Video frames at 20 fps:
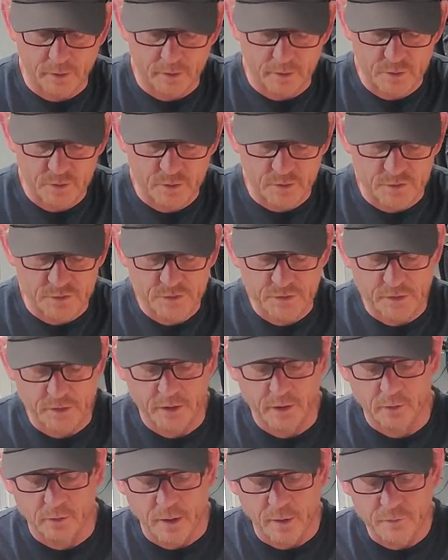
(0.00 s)
As you can see
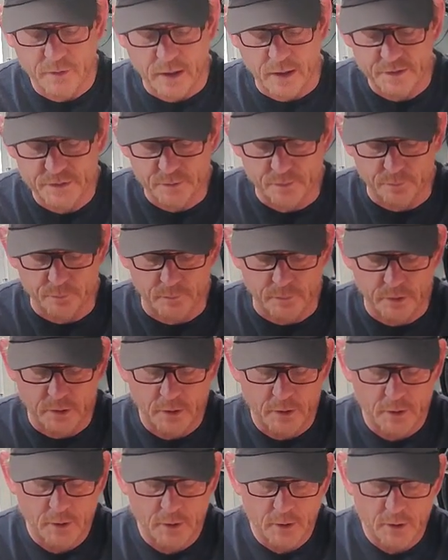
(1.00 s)
here, I've got some
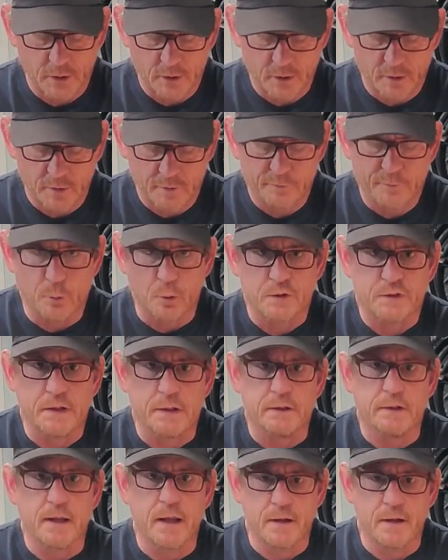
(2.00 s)
14